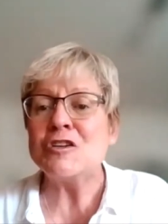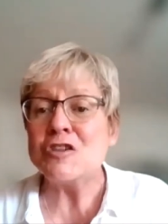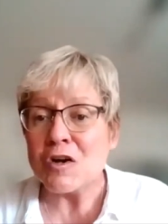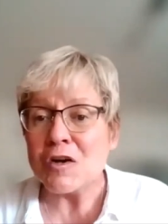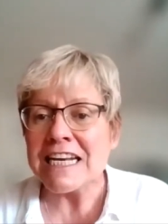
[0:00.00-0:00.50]

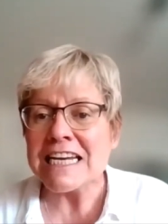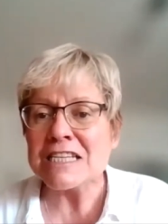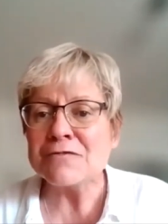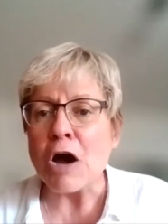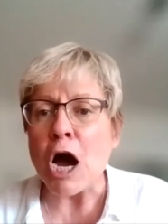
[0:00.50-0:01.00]
join
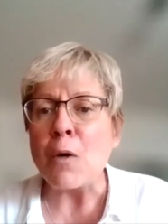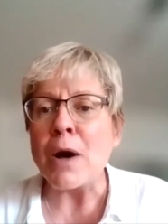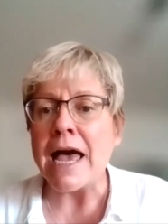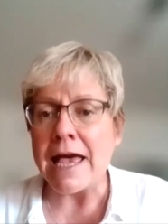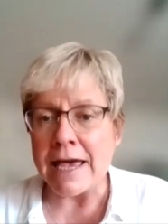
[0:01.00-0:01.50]
us for
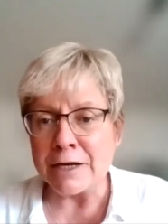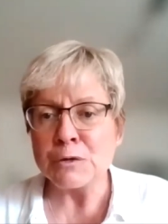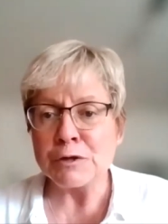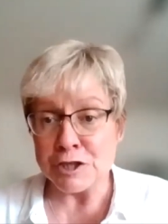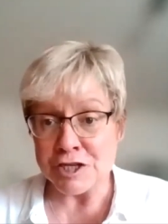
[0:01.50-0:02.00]
our
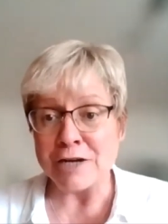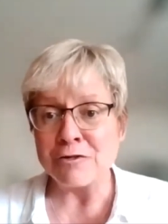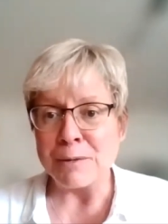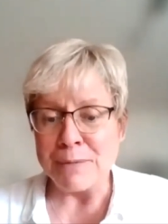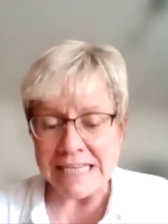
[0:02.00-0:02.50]
annual
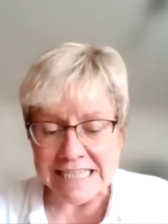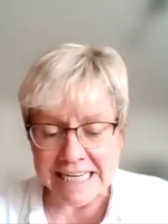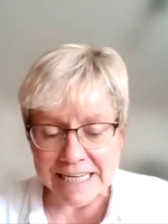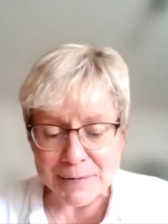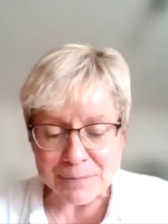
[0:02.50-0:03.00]
general
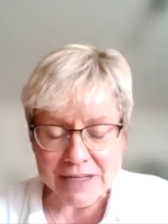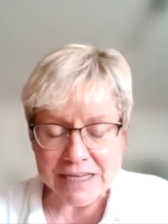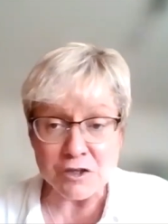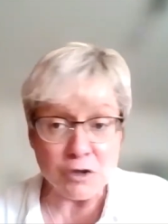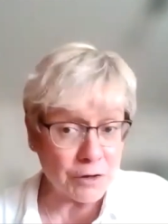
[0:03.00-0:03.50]
meeting that
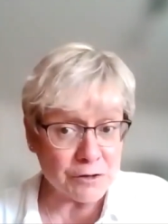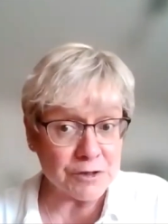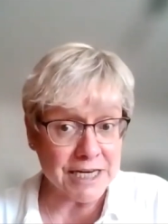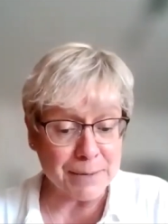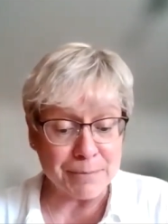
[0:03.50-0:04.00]
is going to
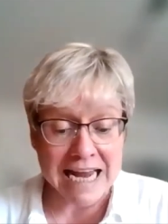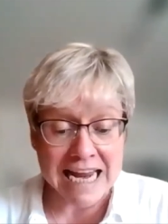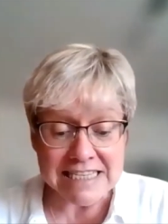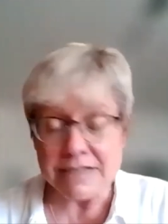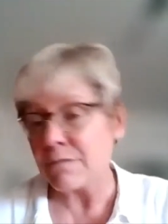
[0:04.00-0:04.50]
take
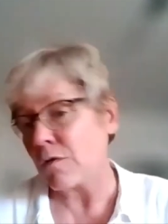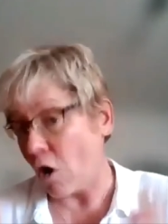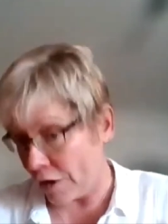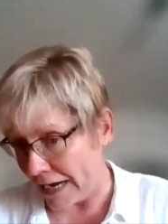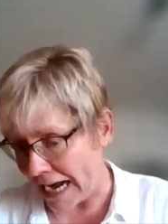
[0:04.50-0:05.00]
place
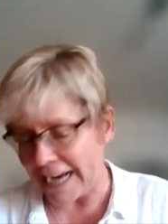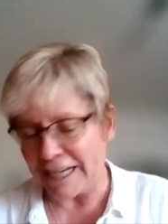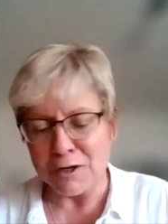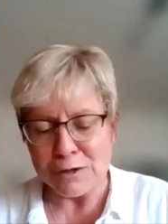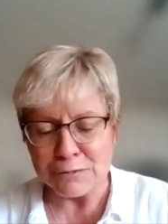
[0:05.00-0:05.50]

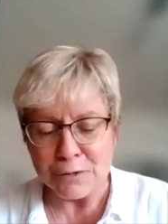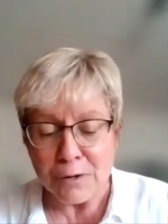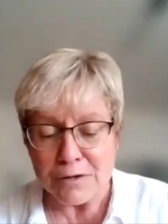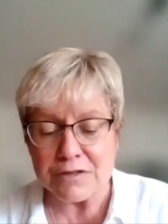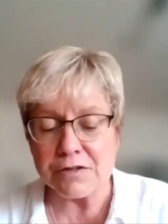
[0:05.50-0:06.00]
online, of
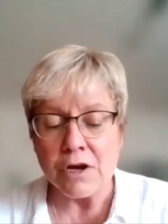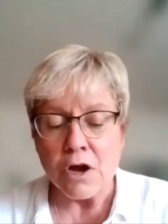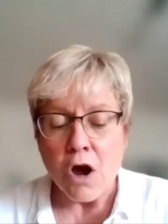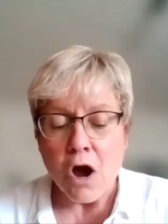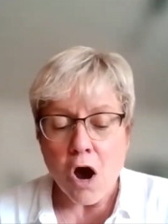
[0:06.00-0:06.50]
course,
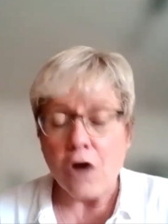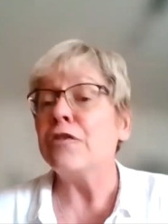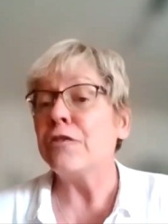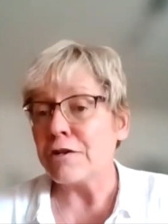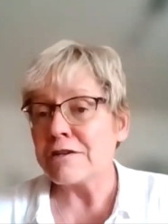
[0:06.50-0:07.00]
on
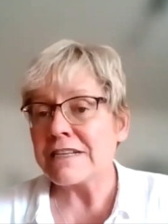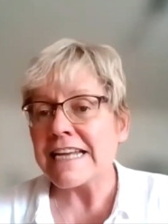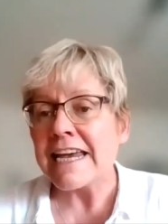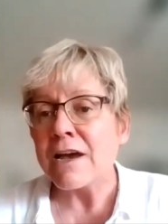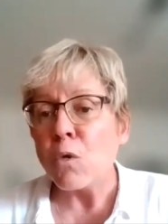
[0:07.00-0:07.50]

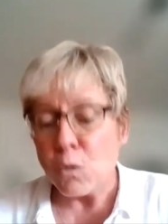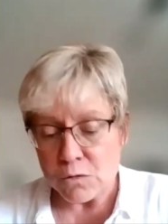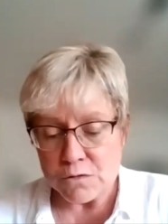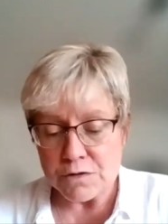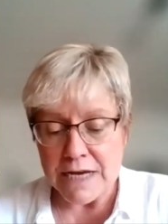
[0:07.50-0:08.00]
Thursday,
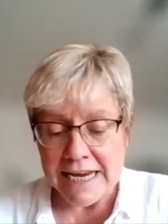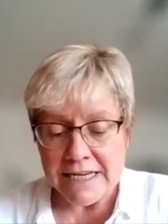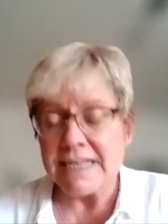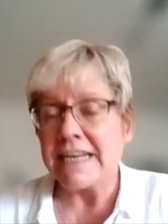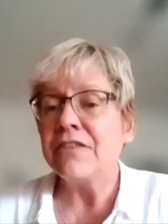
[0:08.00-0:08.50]
August
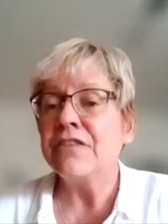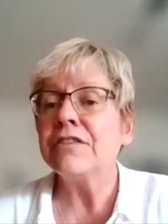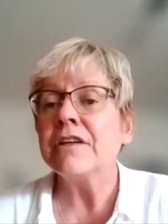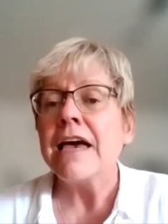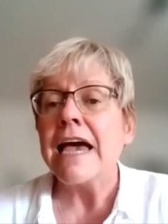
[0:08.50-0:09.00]
18th
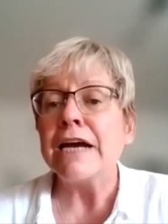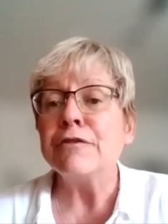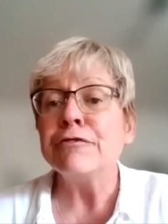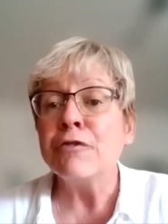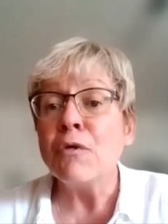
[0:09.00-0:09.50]
at
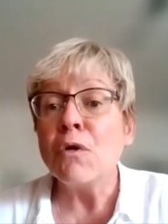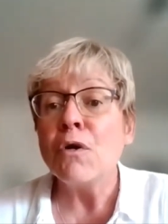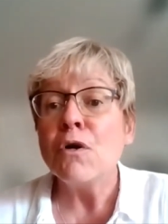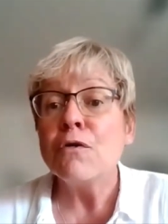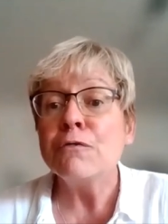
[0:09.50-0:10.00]

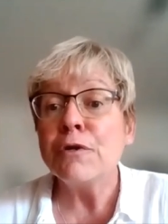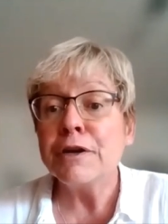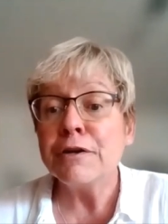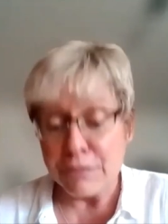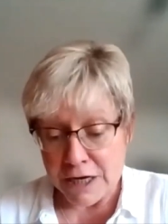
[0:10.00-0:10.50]

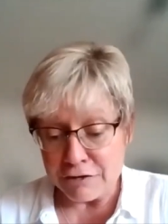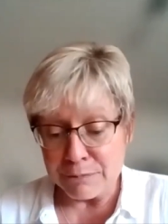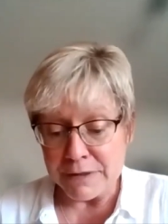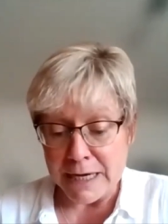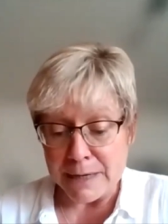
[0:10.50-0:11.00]
4.45
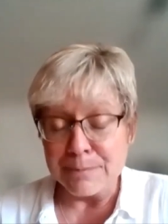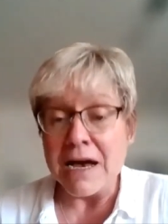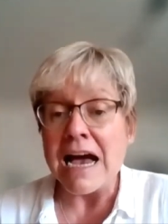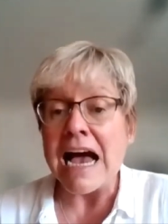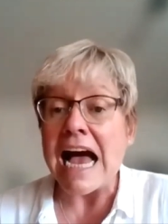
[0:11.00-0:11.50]
p.m.
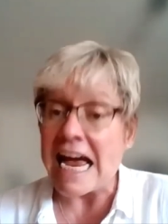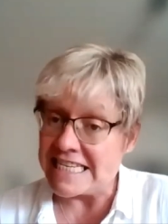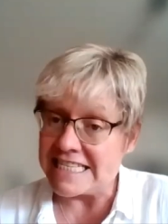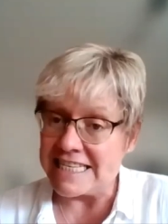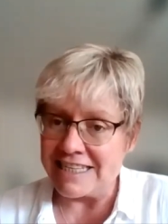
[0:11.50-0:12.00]

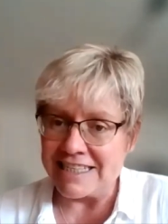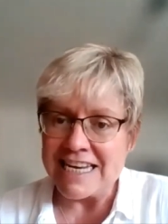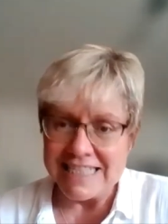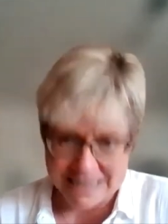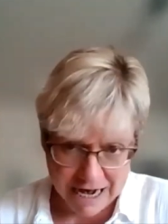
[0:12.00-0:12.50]
Iceland
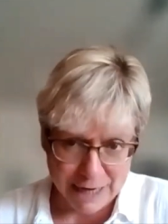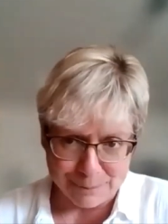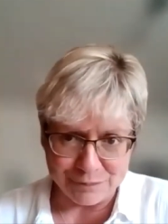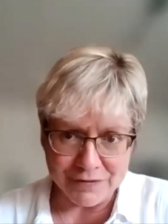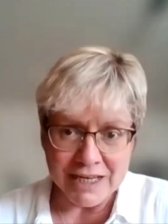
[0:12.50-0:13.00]
time.
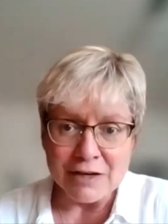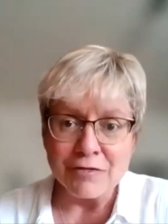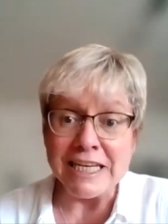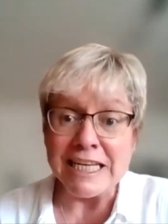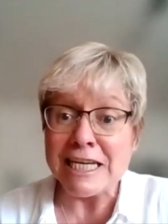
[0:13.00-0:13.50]

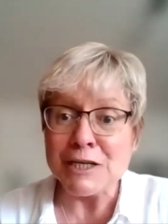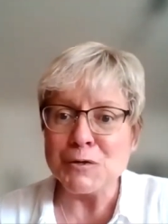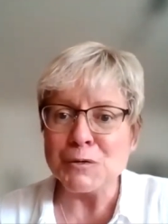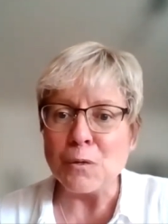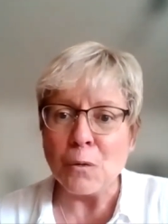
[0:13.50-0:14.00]
We need
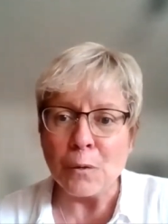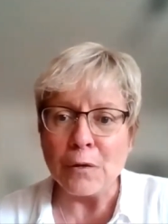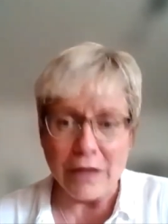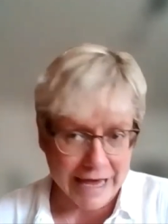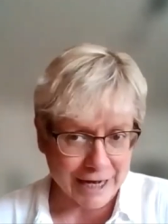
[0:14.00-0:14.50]
you all
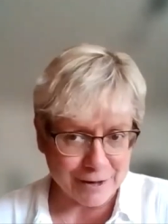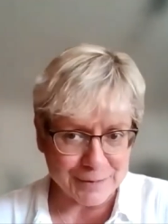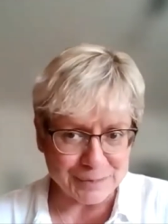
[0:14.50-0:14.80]
there.